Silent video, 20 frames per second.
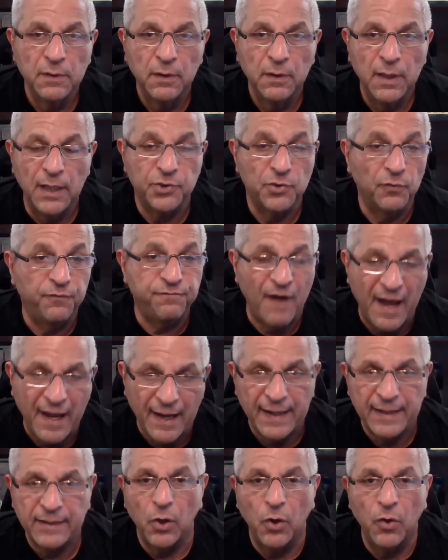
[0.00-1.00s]
And you'll
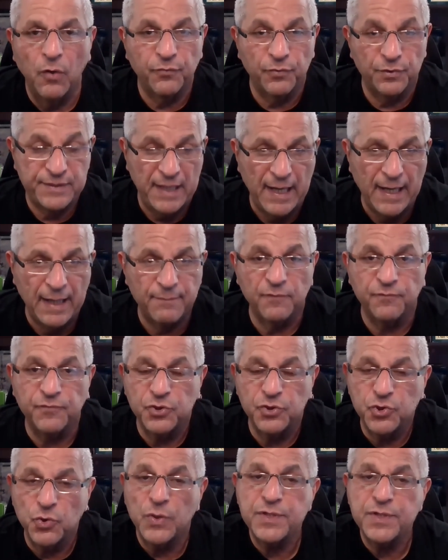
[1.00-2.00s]
find over time, if you
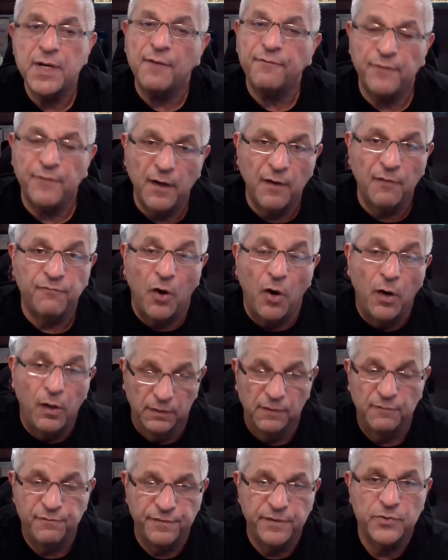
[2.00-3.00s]
do enough of
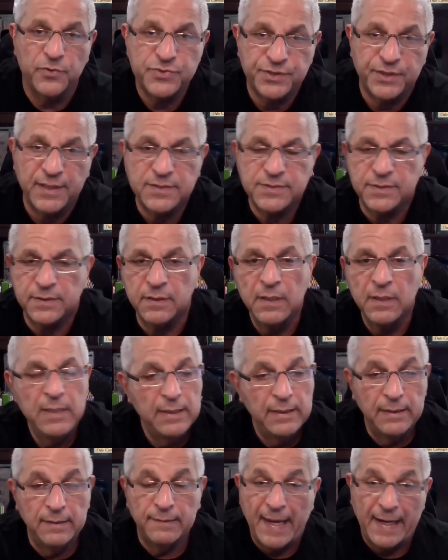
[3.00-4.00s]
all of those things in,
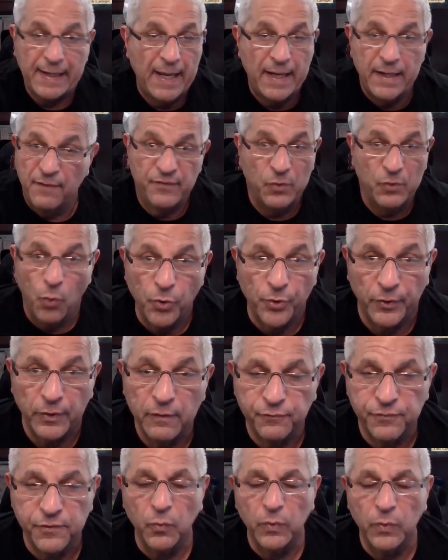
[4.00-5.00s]
in that kind of an order,
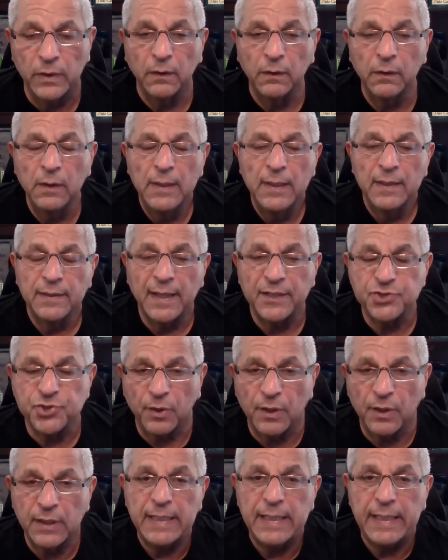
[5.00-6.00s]
if you will, that you're
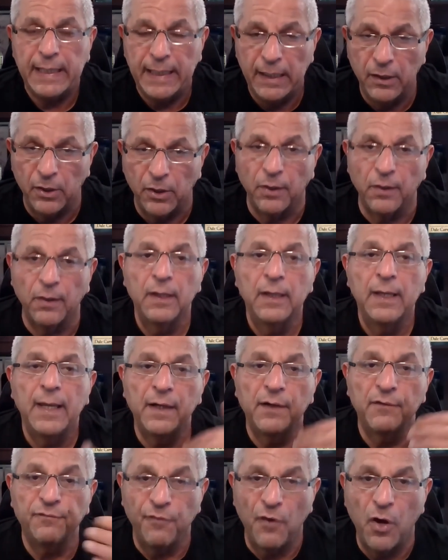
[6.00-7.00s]
going to hear and
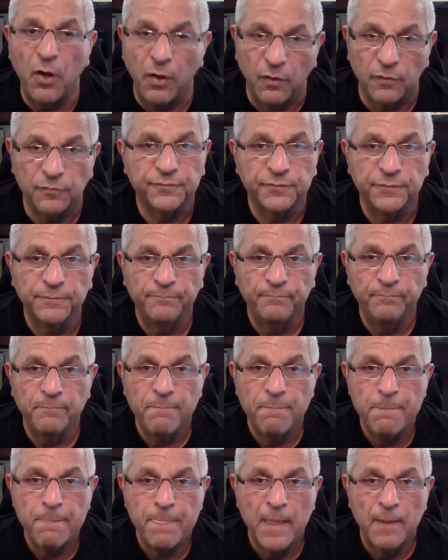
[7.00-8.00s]
evolve
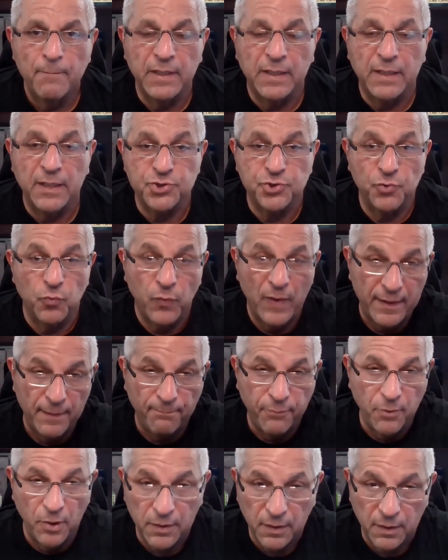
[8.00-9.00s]
because you read a
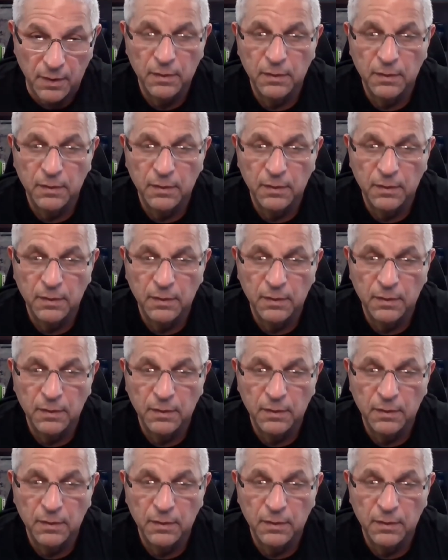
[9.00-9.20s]
book,